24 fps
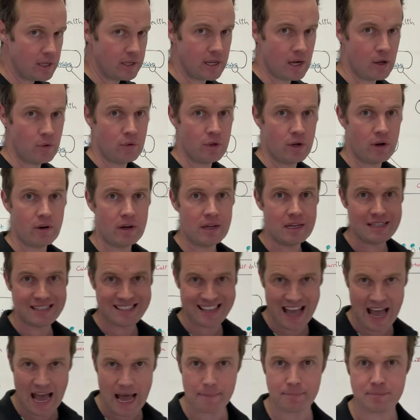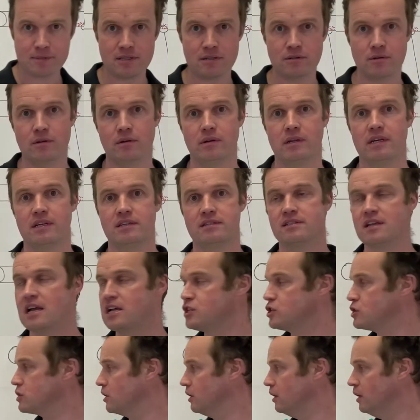down there is absolutely
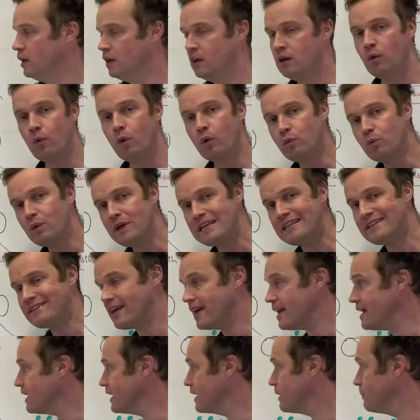essential. When we think